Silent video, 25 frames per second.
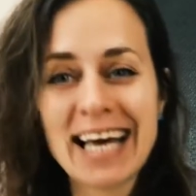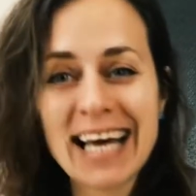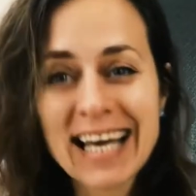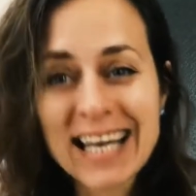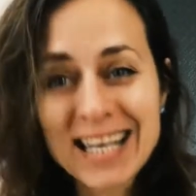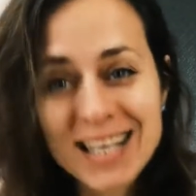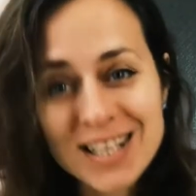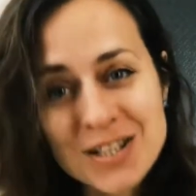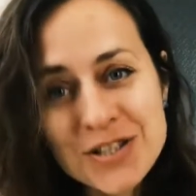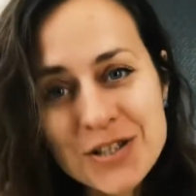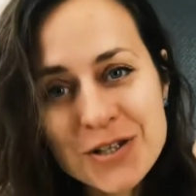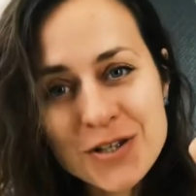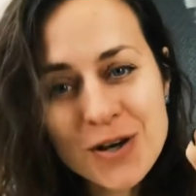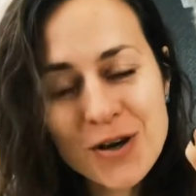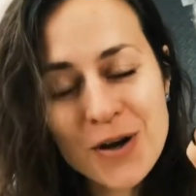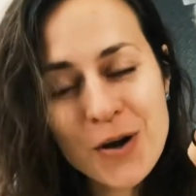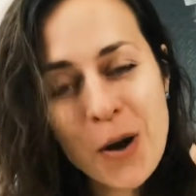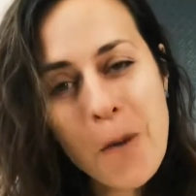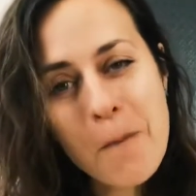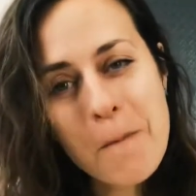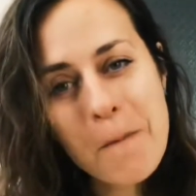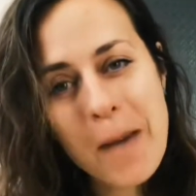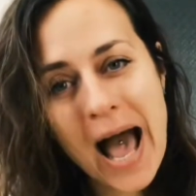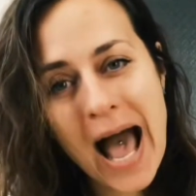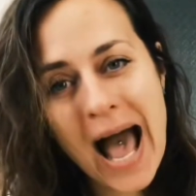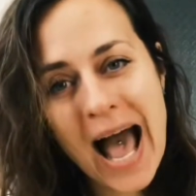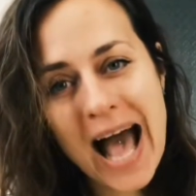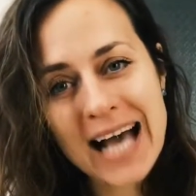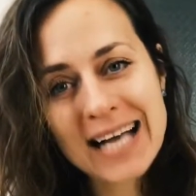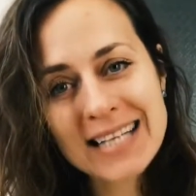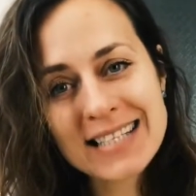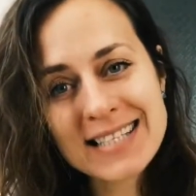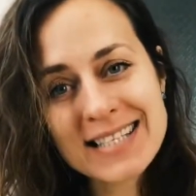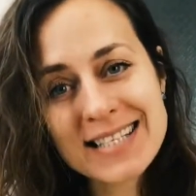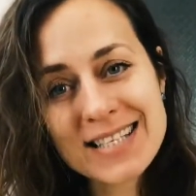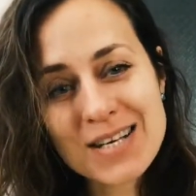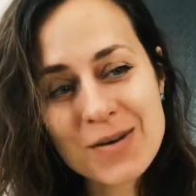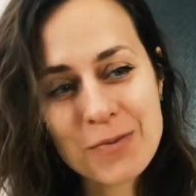enjoy your
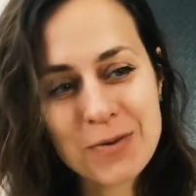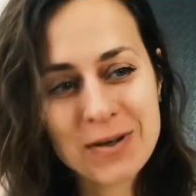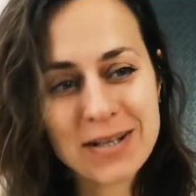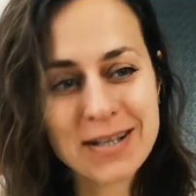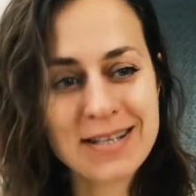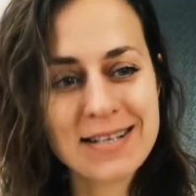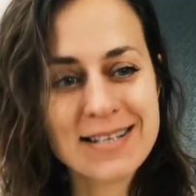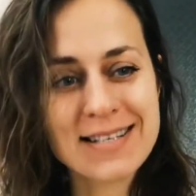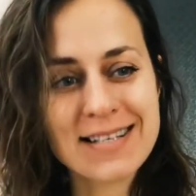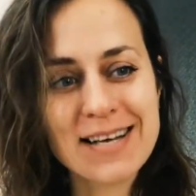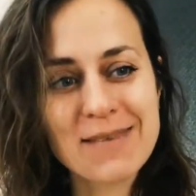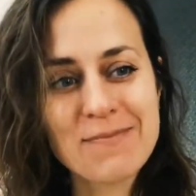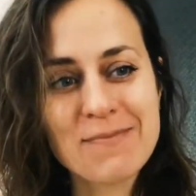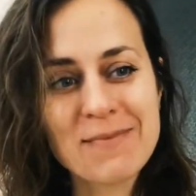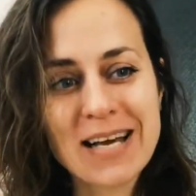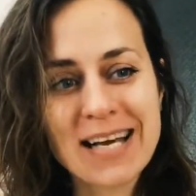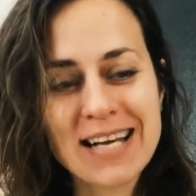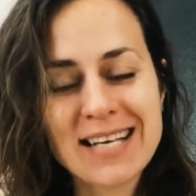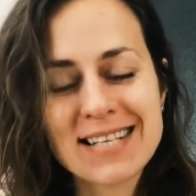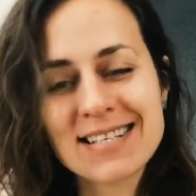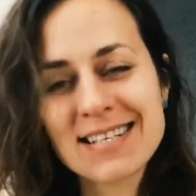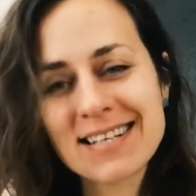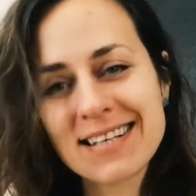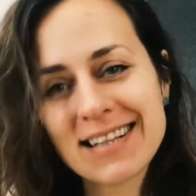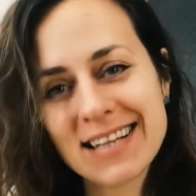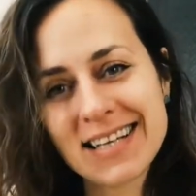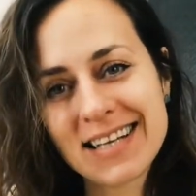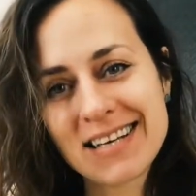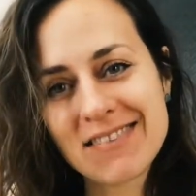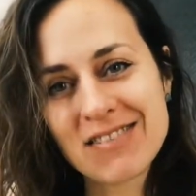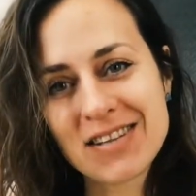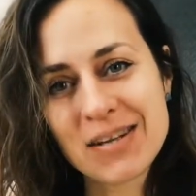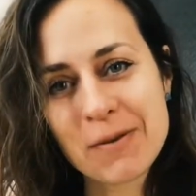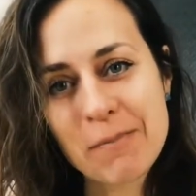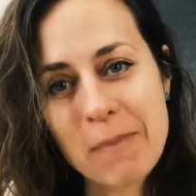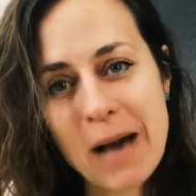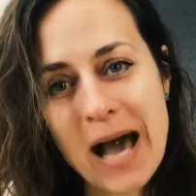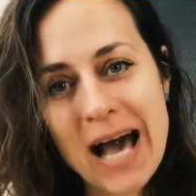baths with this amazing,
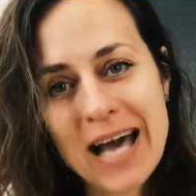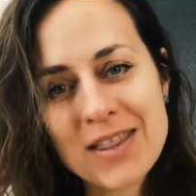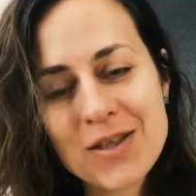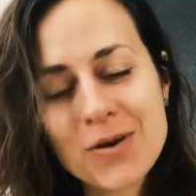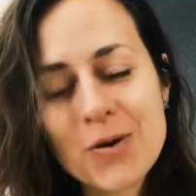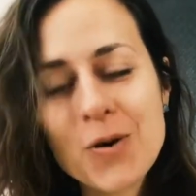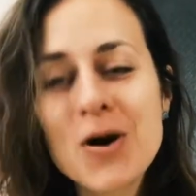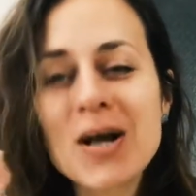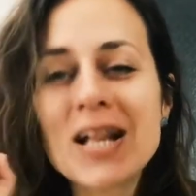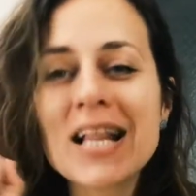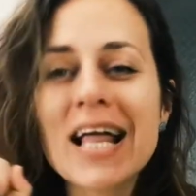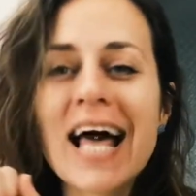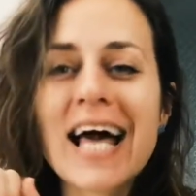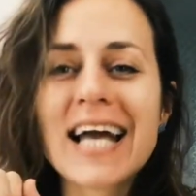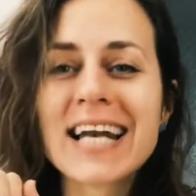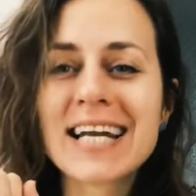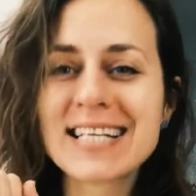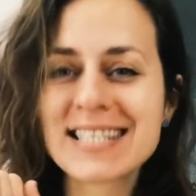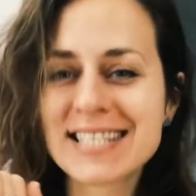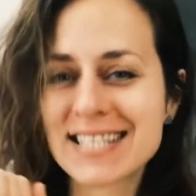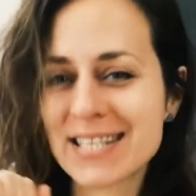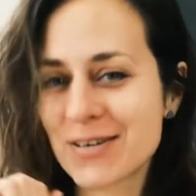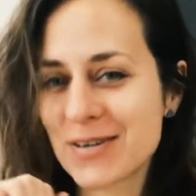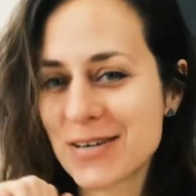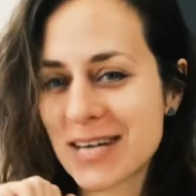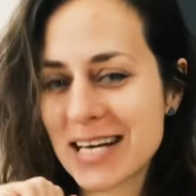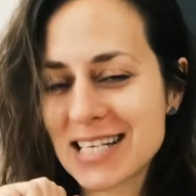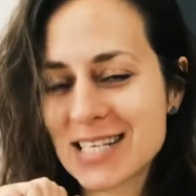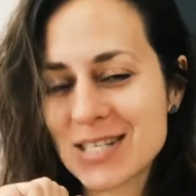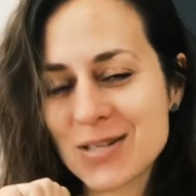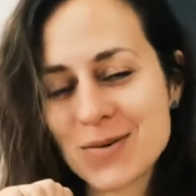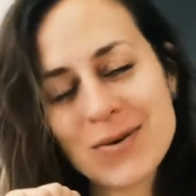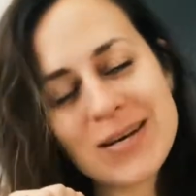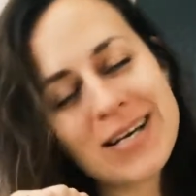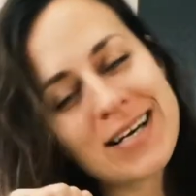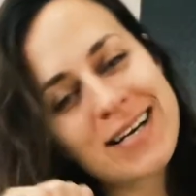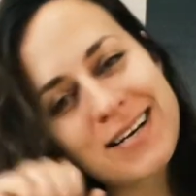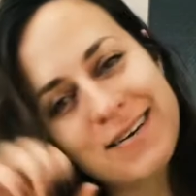lovely bath oil, and I'll see you next
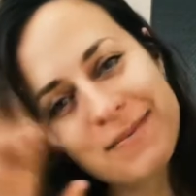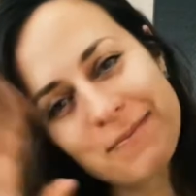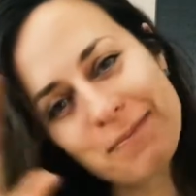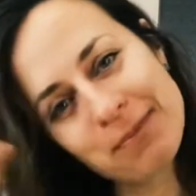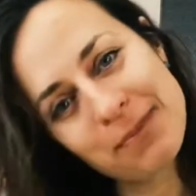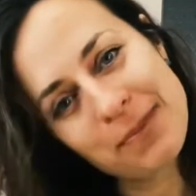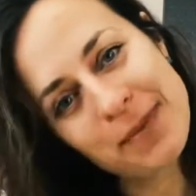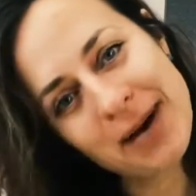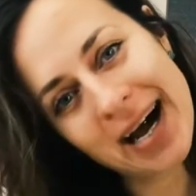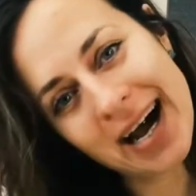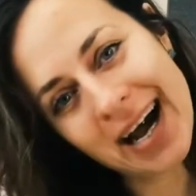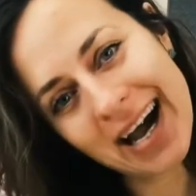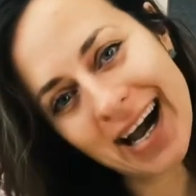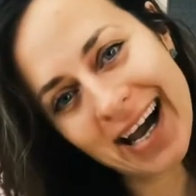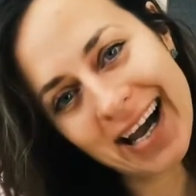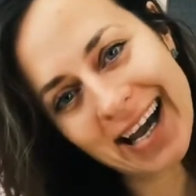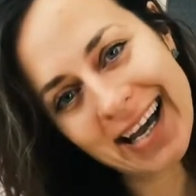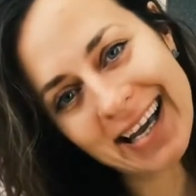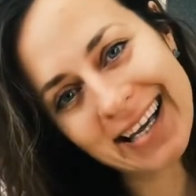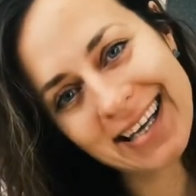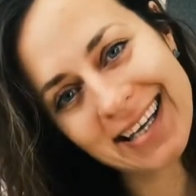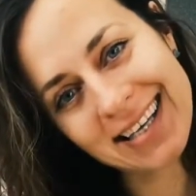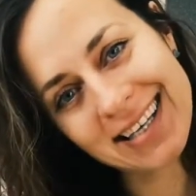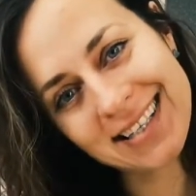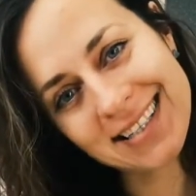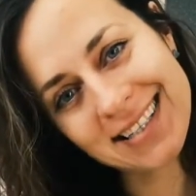week. Bye.